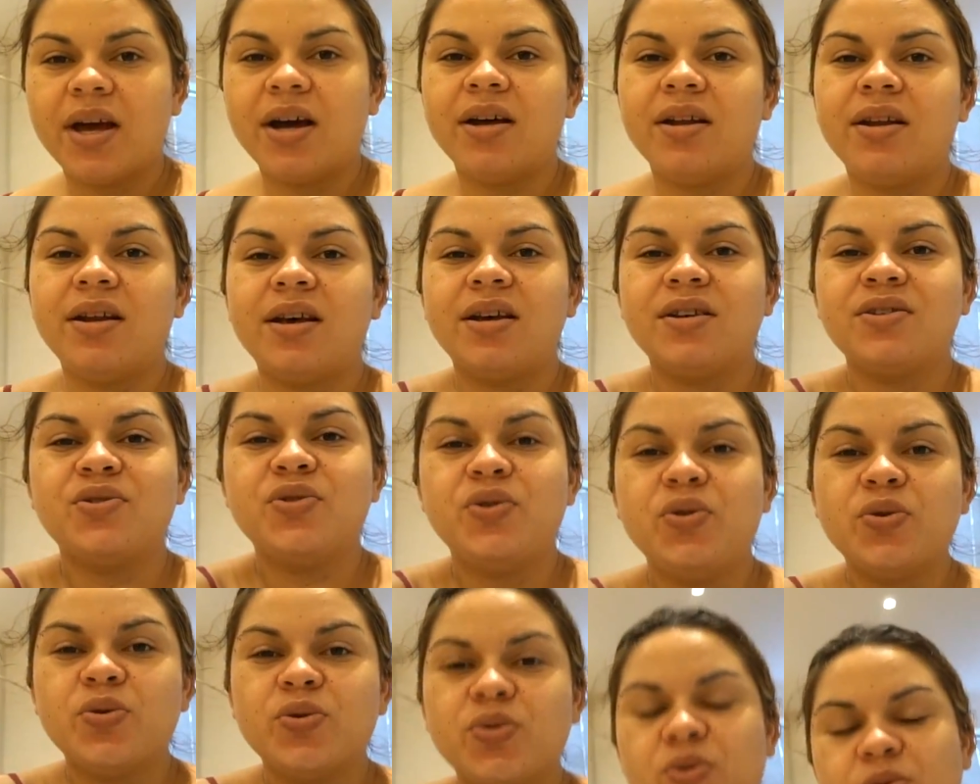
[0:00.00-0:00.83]
and
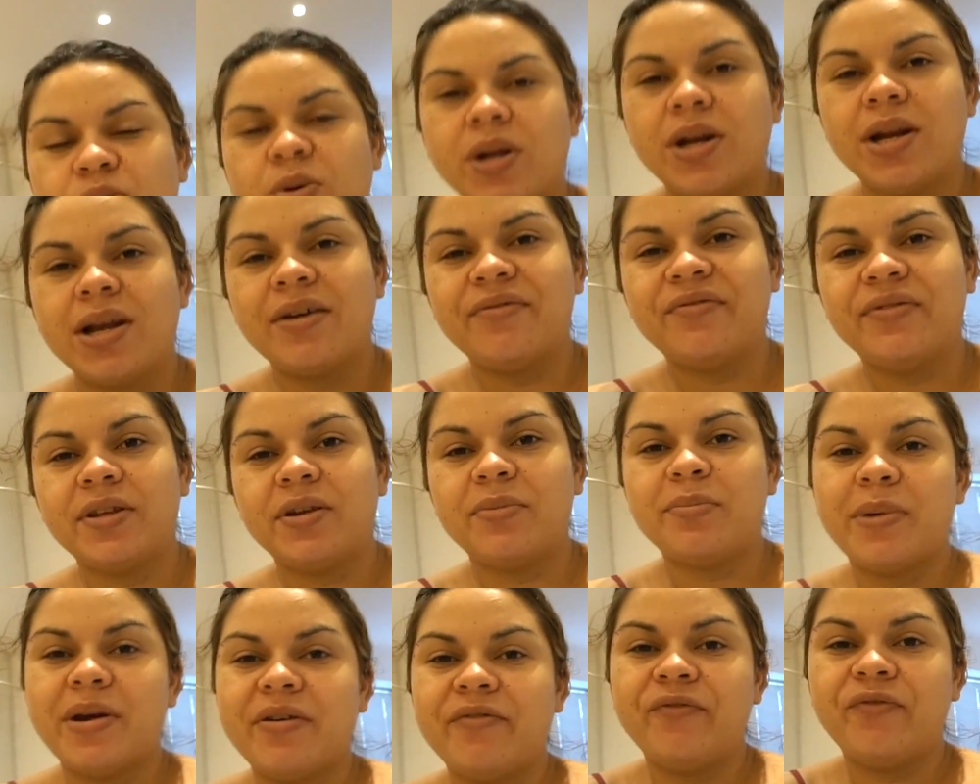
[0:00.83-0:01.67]
as usual
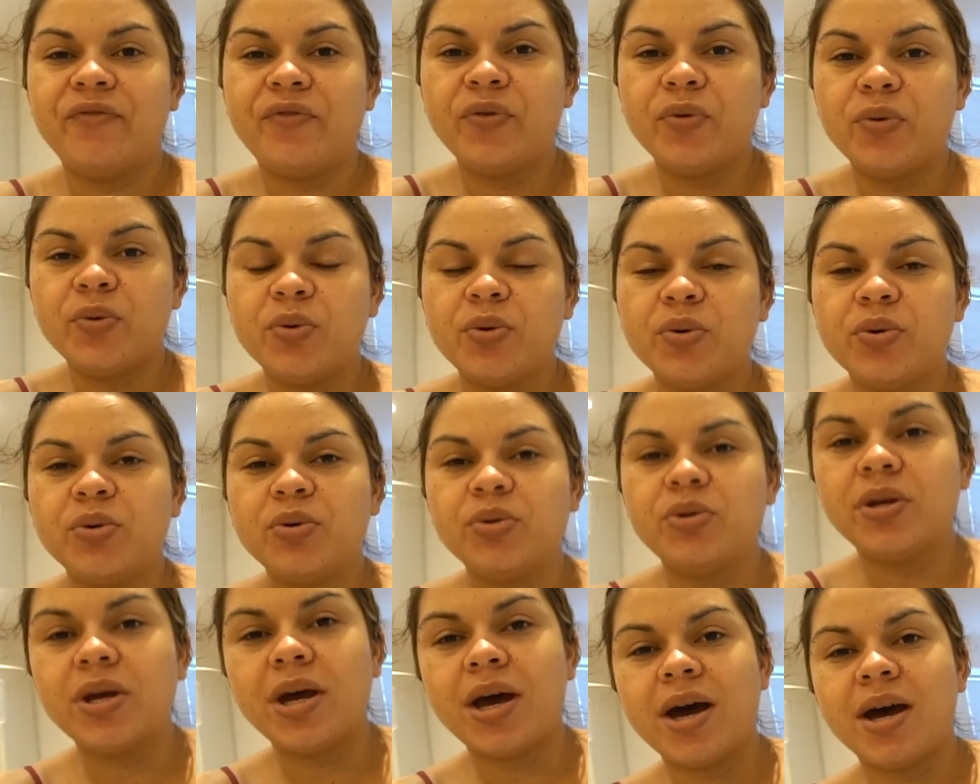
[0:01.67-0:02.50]
after my
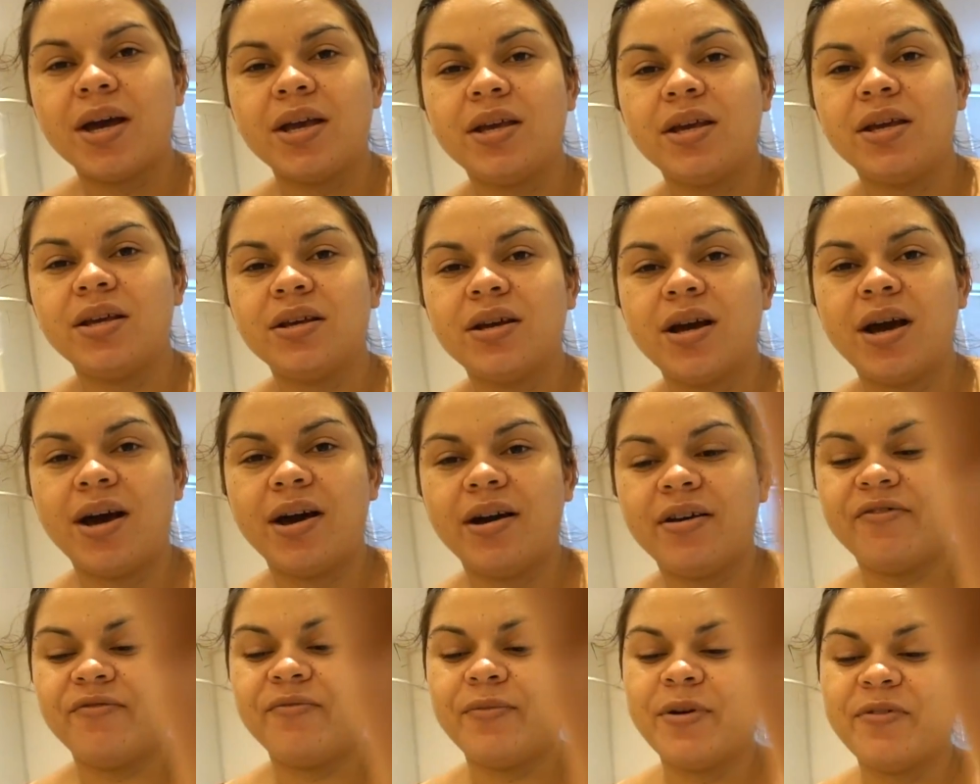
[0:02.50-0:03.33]
food I
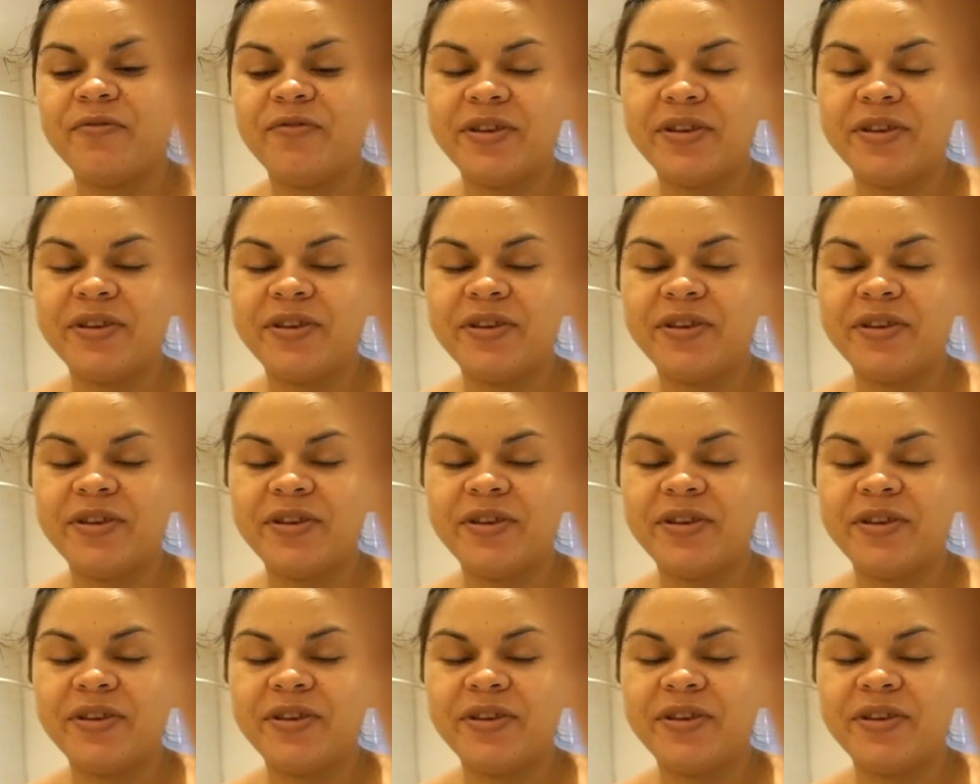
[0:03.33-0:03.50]
have my